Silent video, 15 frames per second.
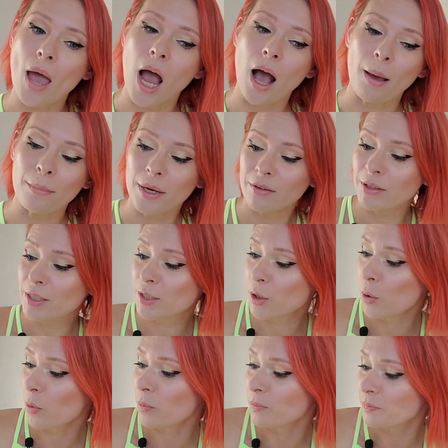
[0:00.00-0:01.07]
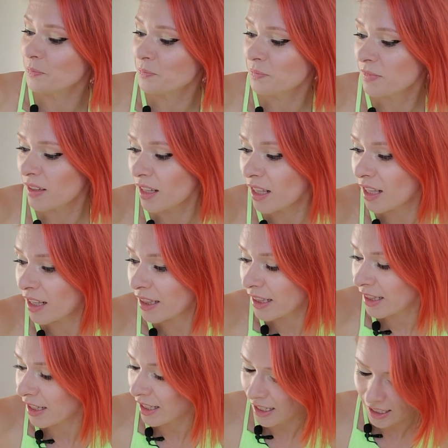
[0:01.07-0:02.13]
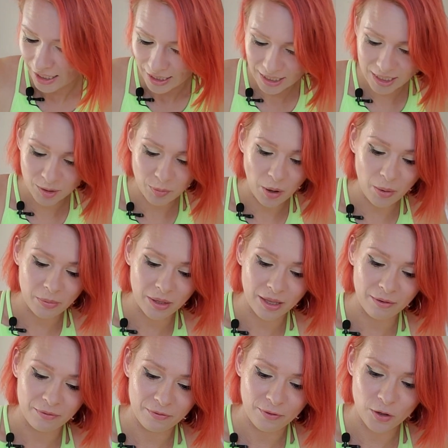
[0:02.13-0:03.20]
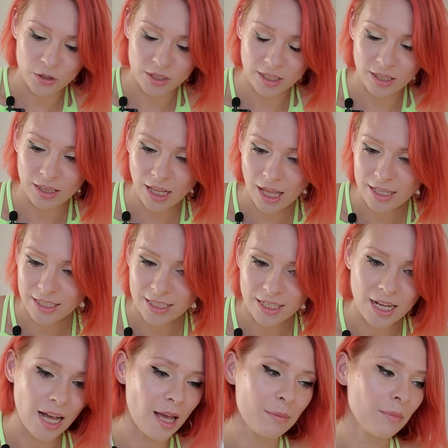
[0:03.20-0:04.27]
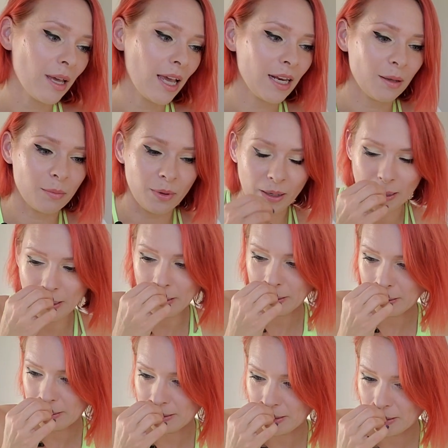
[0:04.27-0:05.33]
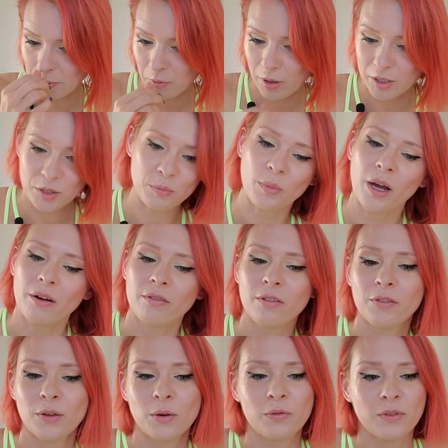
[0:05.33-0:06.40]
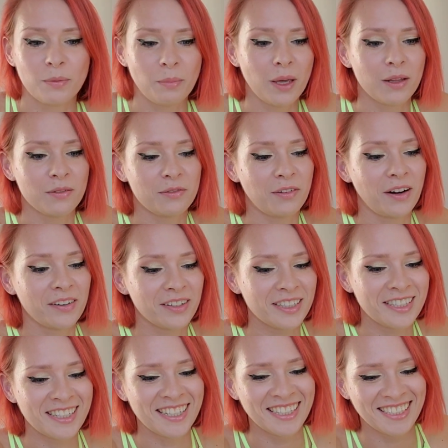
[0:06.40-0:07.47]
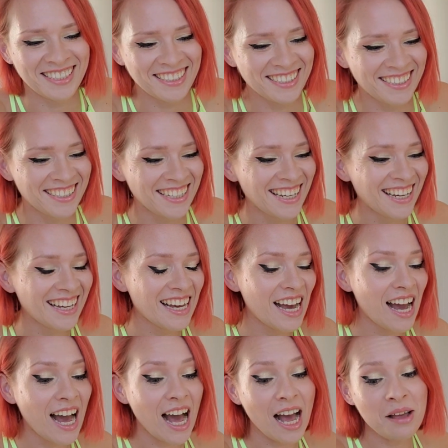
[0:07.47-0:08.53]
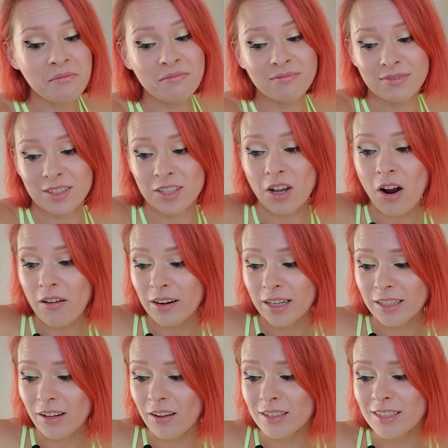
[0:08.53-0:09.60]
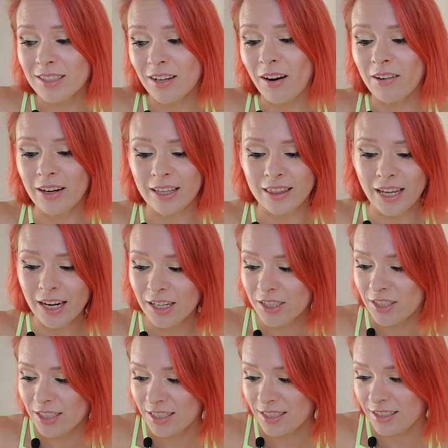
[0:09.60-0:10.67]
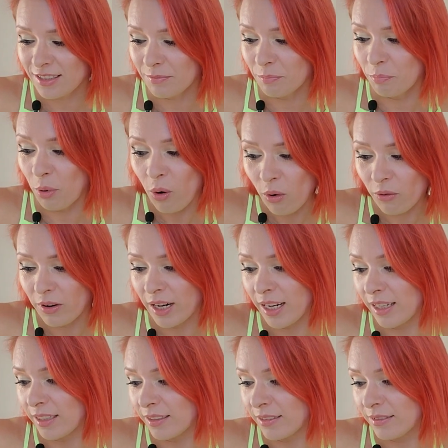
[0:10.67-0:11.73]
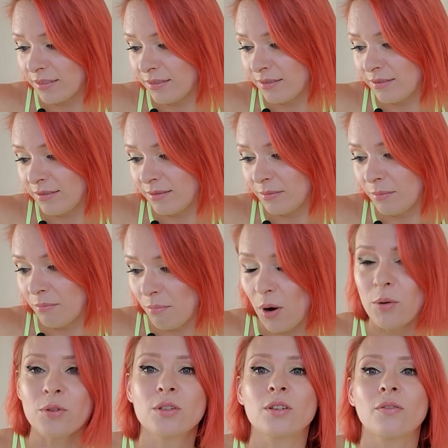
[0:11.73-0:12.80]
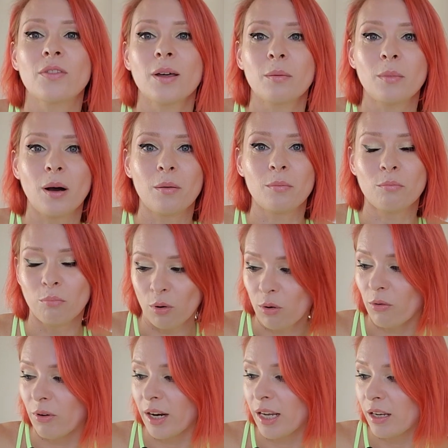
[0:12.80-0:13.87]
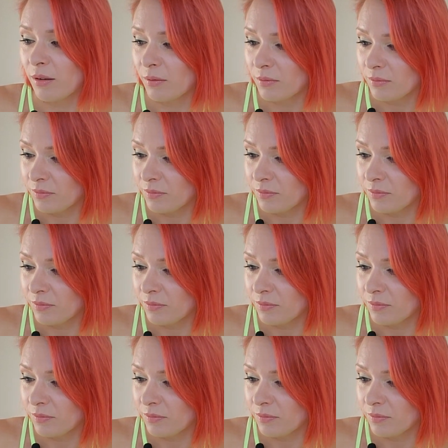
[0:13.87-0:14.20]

Amiris Homme. This is probably first and last time anybody is gonna watch my review of a male fragrance. I'm sorry, not sorry. They're just boring. Most of them are boring,